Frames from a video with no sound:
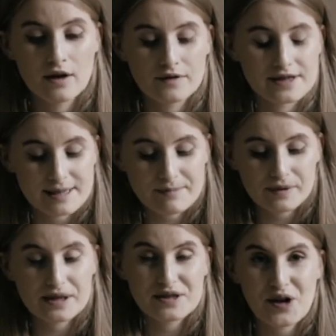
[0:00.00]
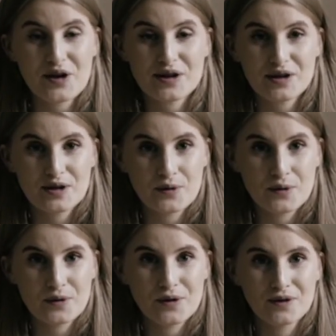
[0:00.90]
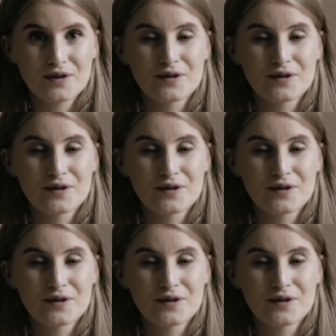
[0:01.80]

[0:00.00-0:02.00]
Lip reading: for simply turning your